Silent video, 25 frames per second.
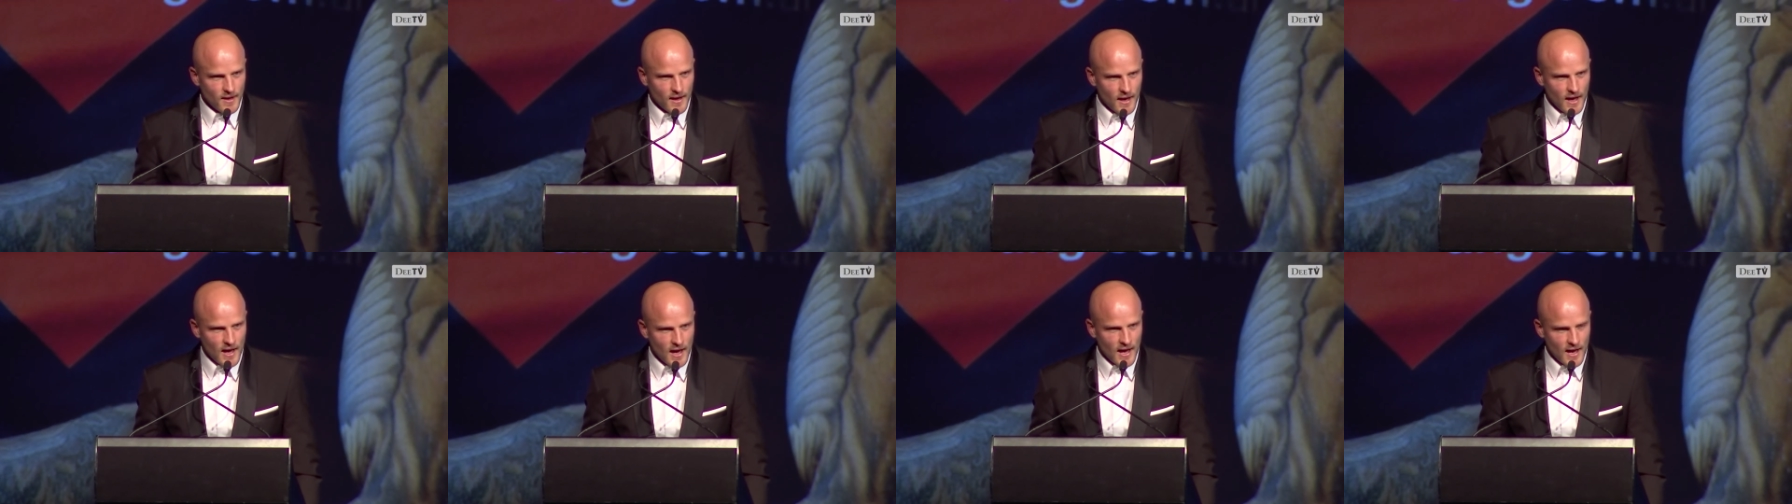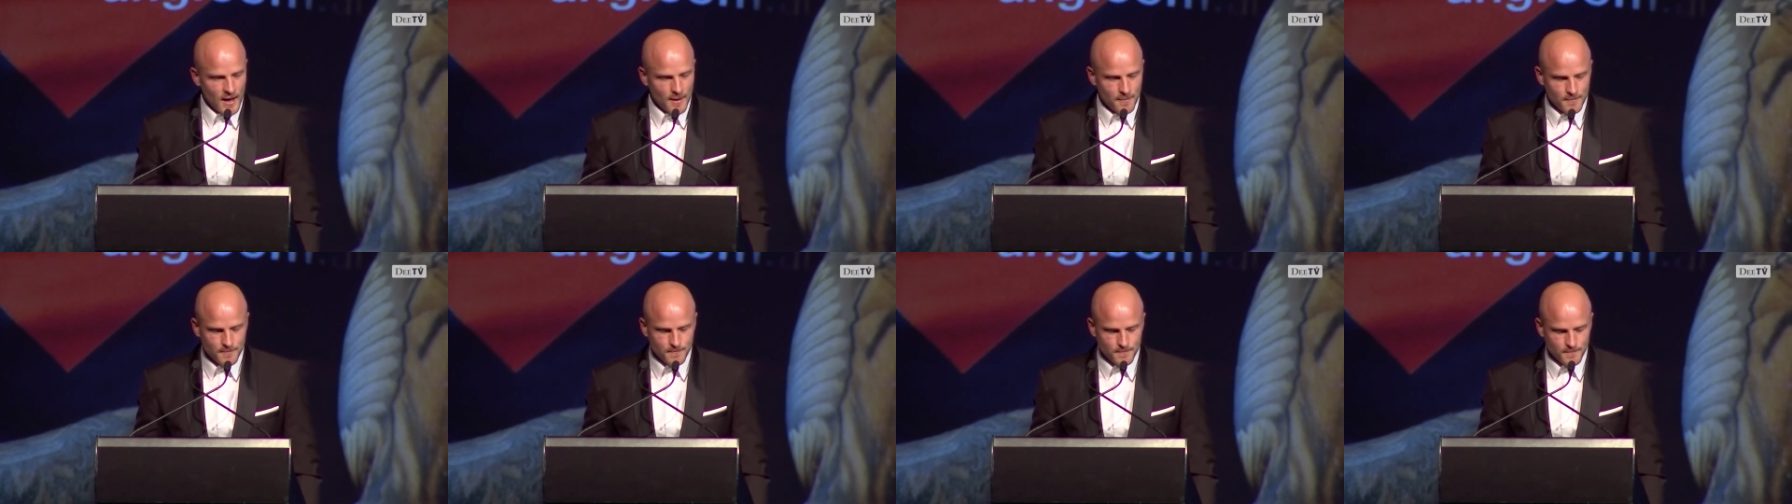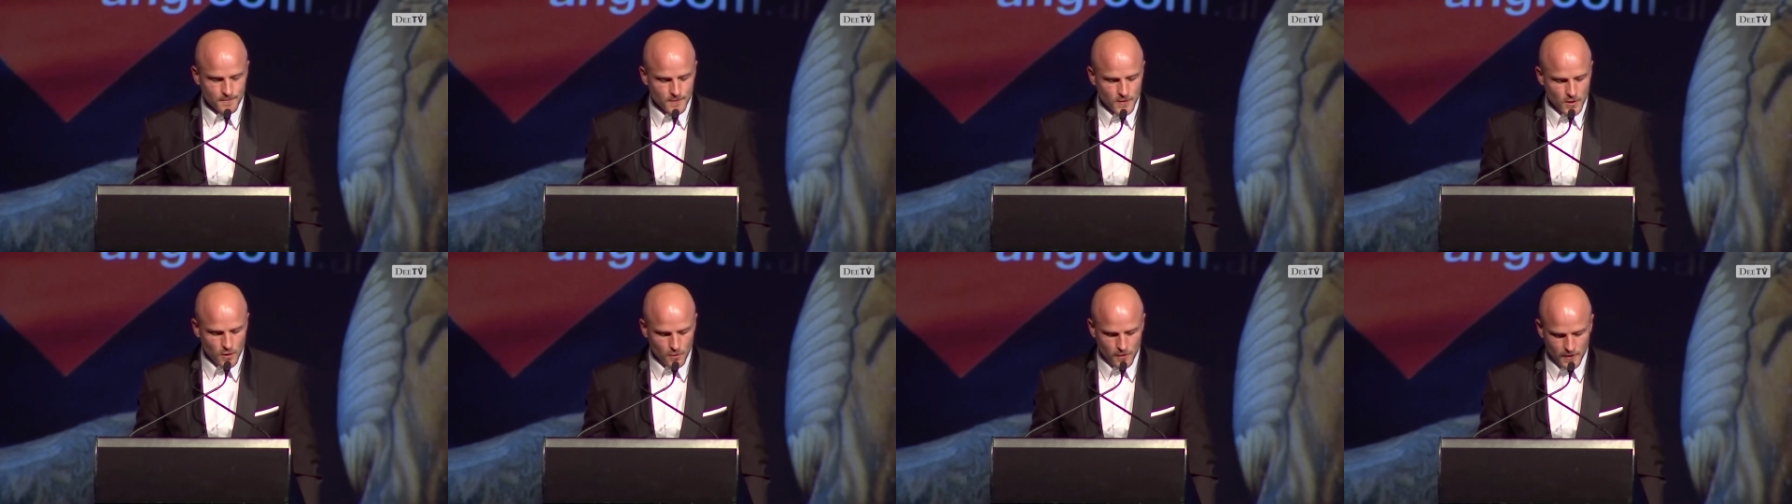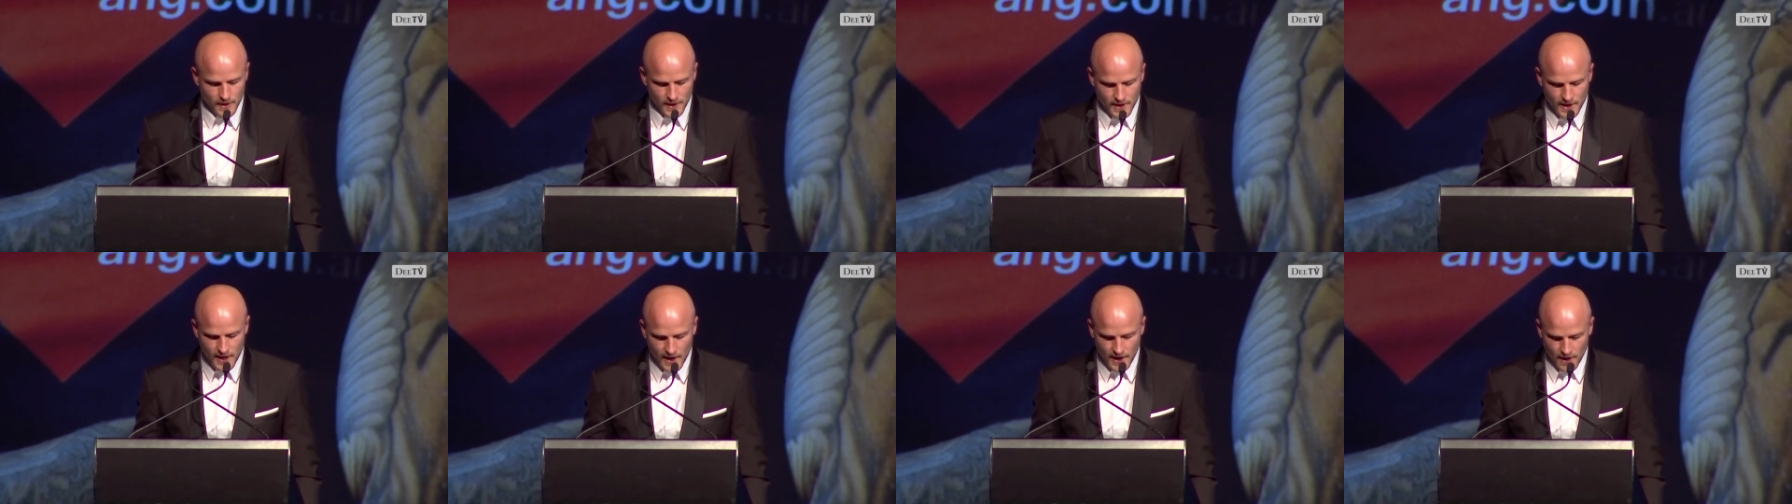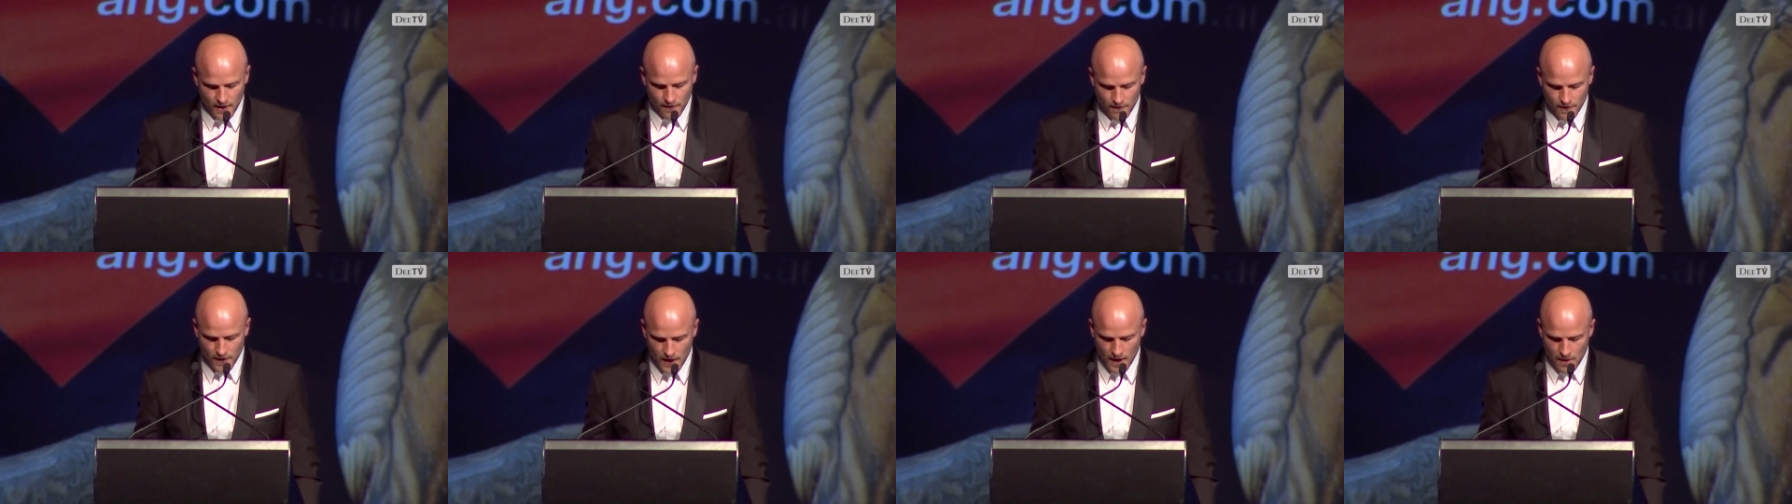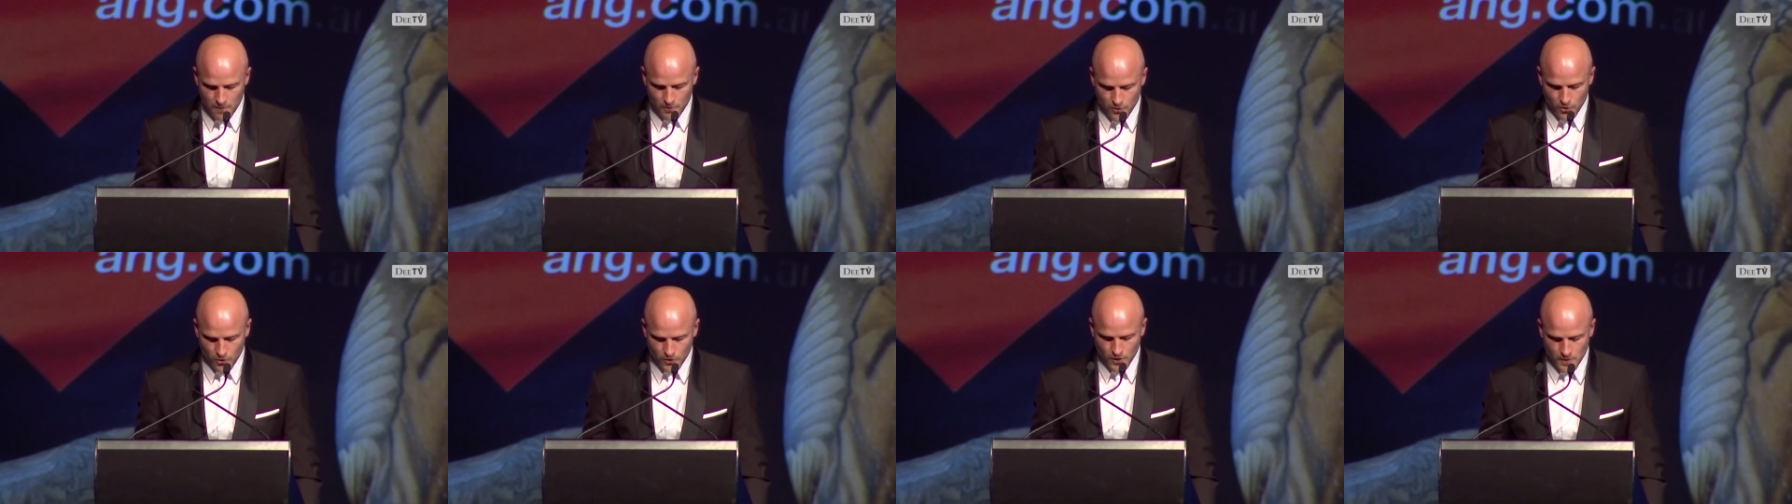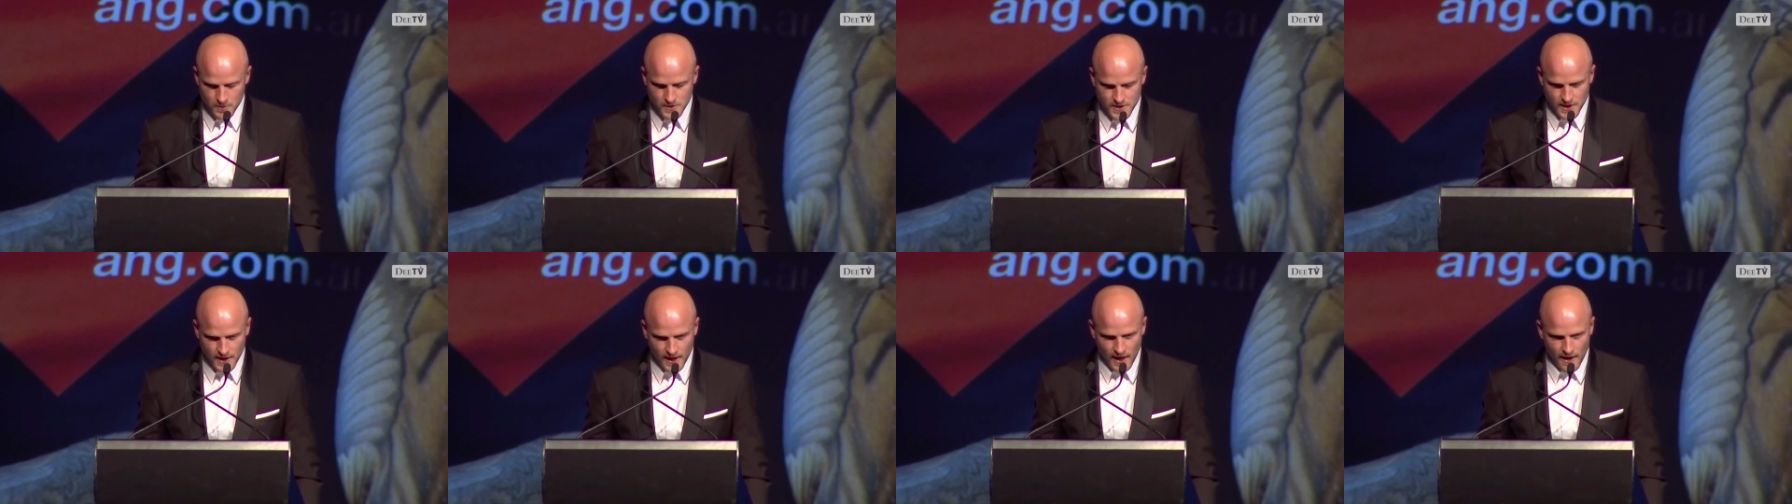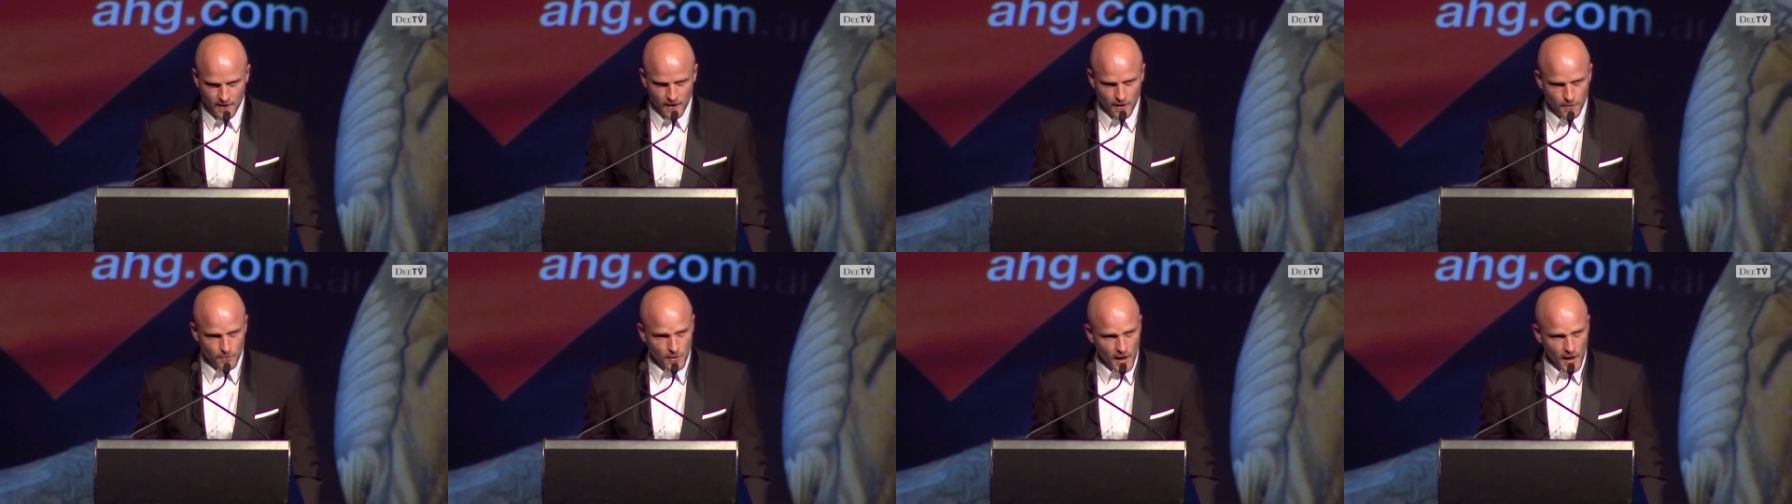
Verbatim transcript: Um, you were the king of them, putting them together.